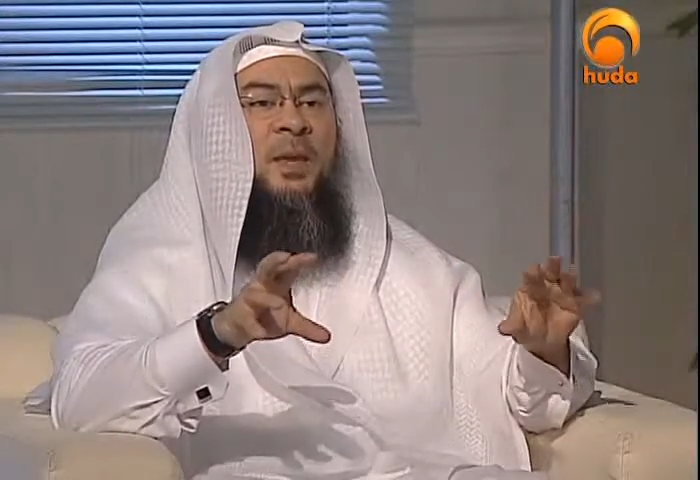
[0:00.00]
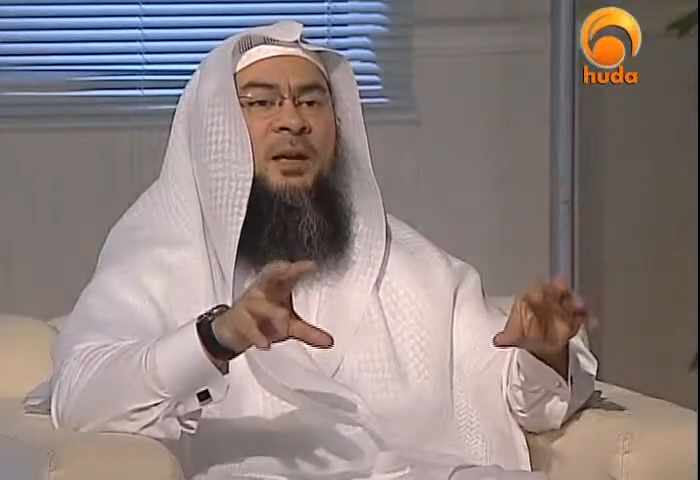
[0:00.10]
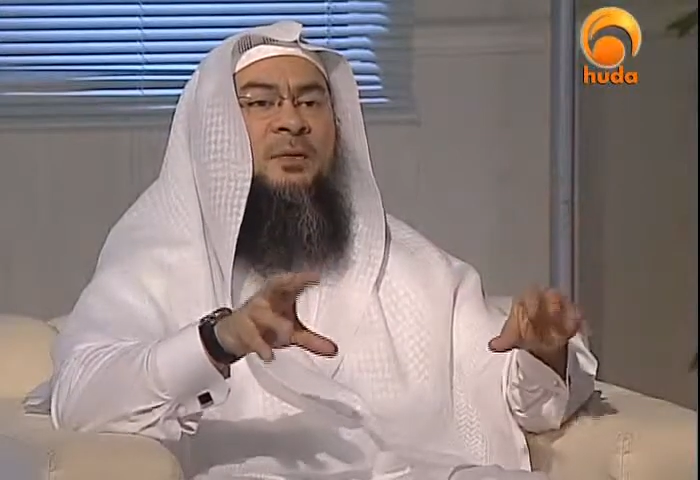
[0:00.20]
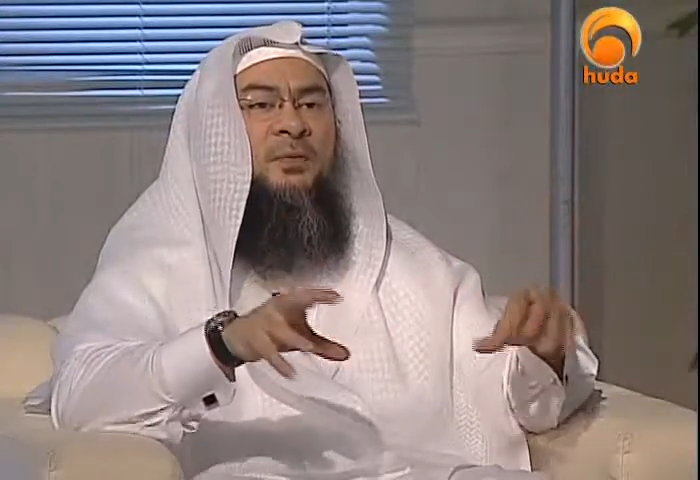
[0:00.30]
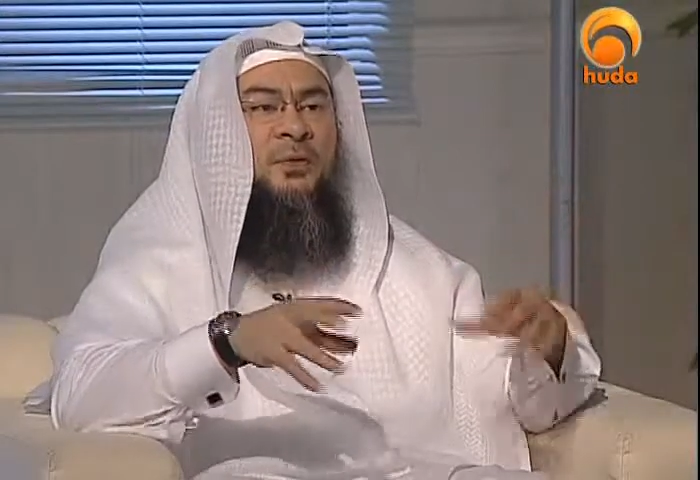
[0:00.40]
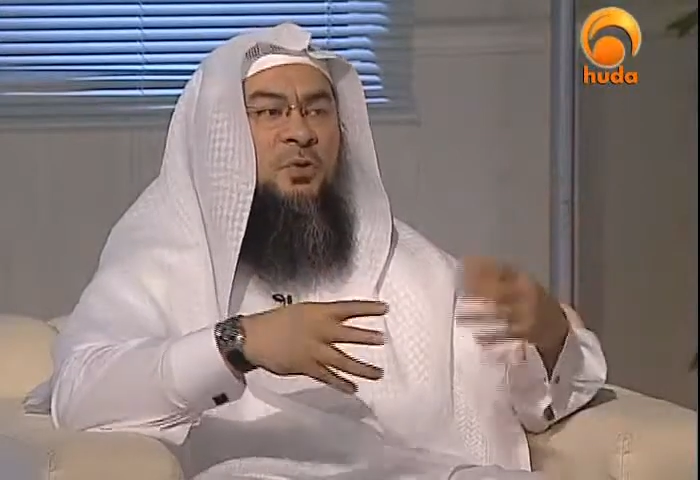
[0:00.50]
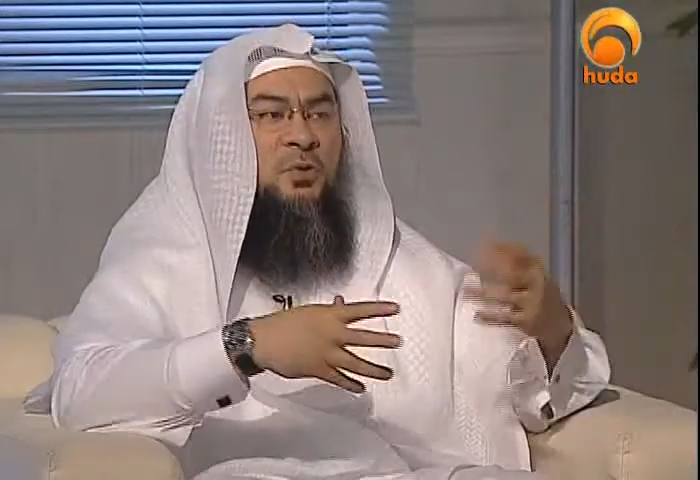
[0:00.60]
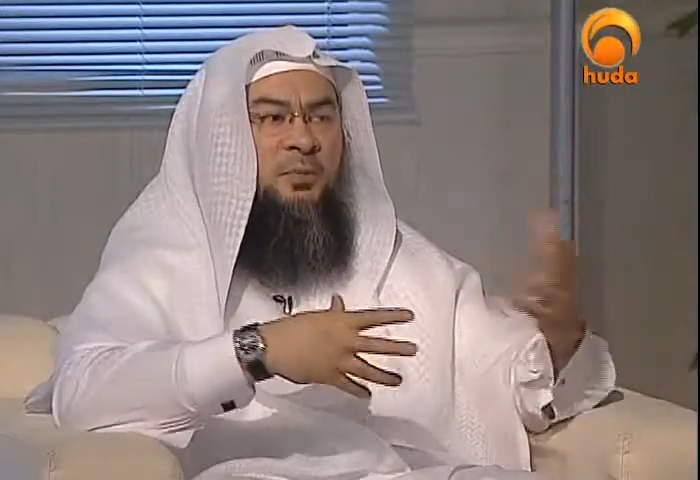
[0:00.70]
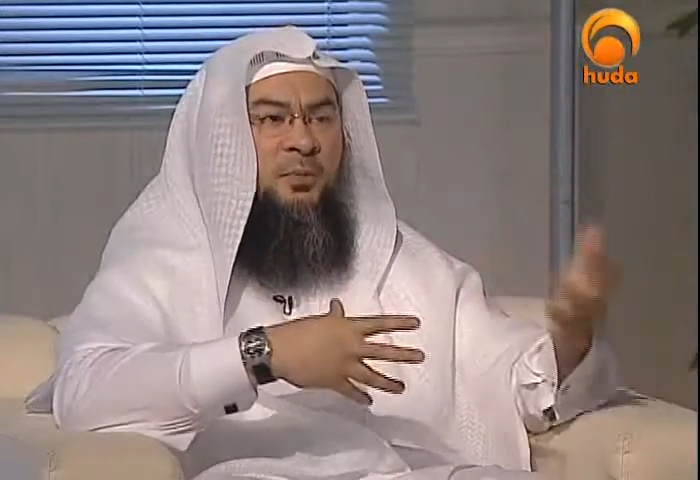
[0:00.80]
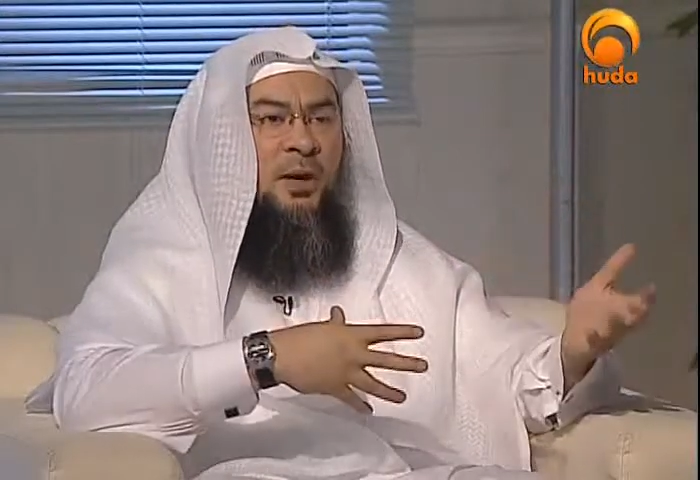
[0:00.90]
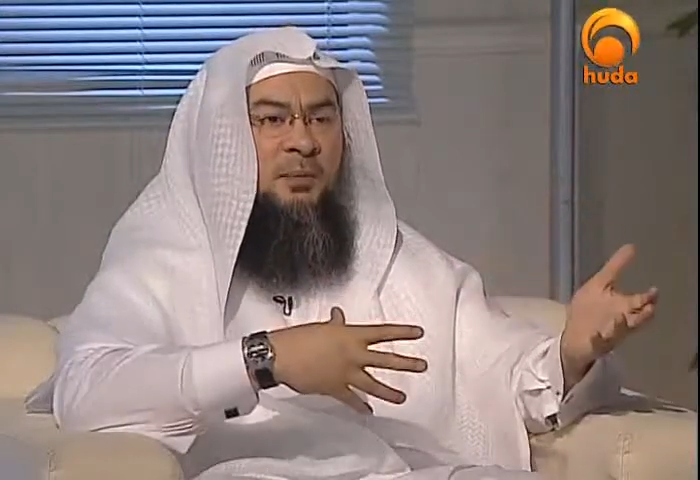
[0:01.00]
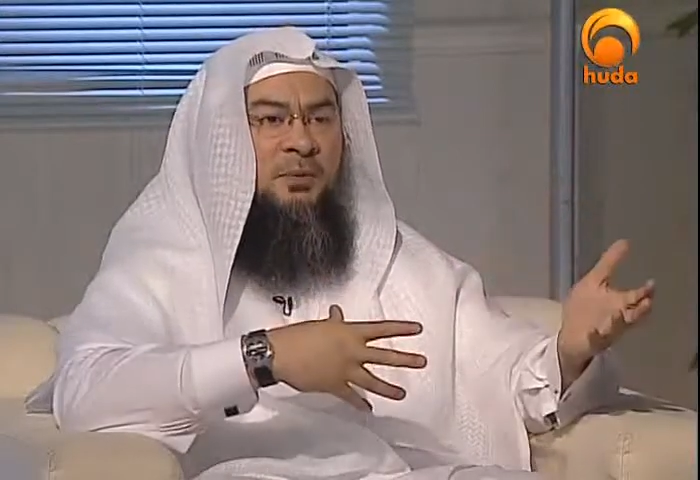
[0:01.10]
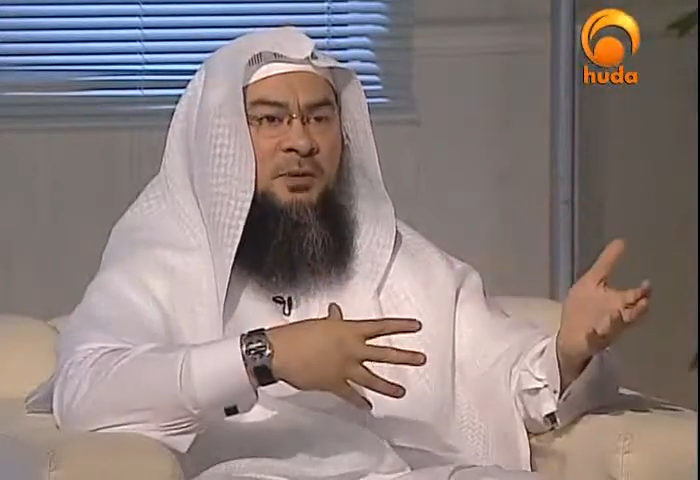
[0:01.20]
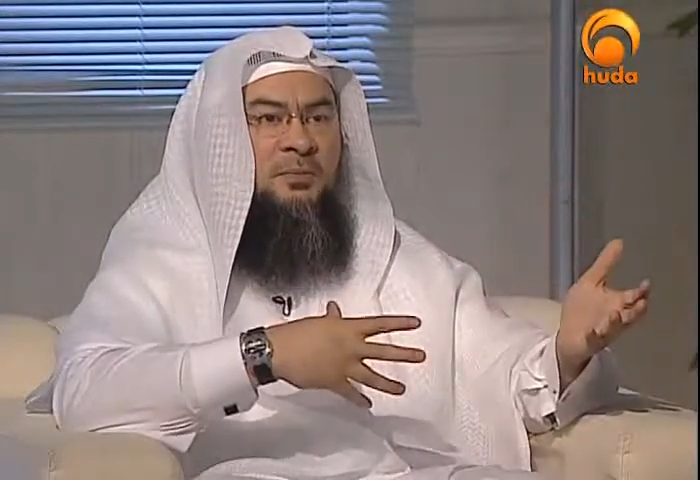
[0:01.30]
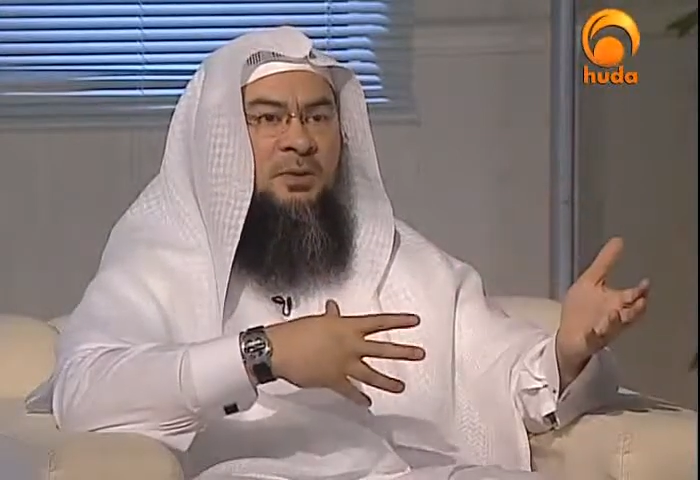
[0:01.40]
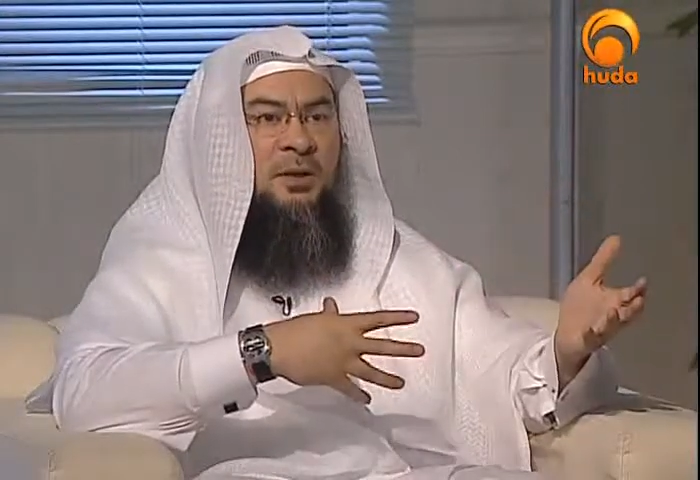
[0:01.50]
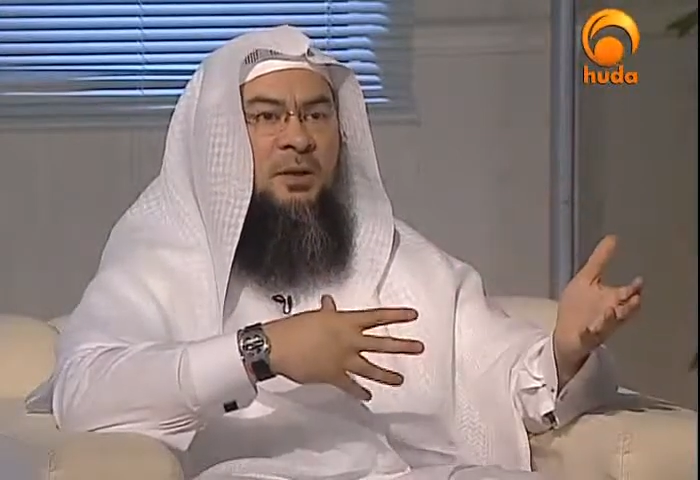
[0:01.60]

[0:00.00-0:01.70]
and feuds problems,